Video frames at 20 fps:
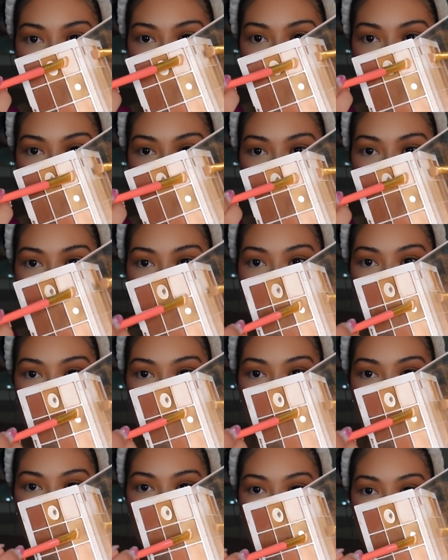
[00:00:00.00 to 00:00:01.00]
next part, I'm
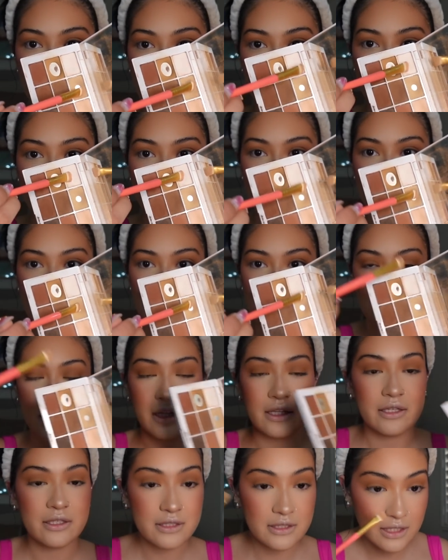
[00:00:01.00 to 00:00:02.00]
gonna mix both of these
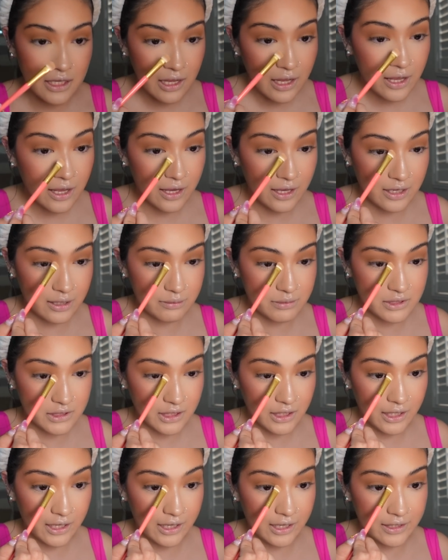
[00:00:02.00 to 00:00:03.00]
colors and I'm just
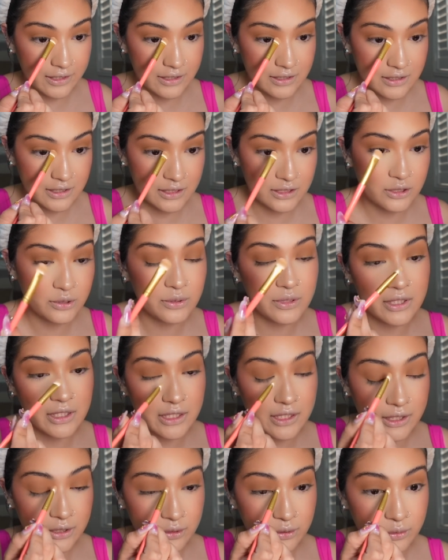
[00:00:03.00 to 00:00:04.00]
gonna add this into the
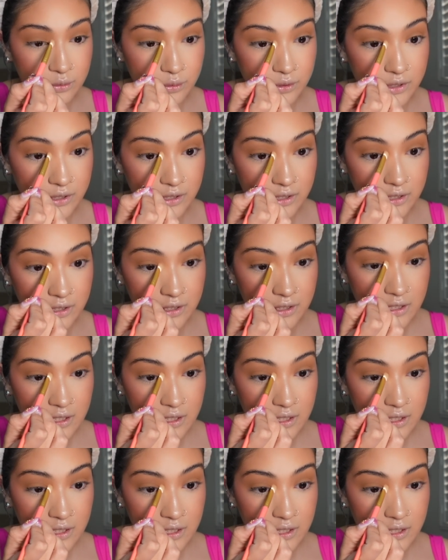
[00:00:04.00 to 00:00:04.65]
inner corner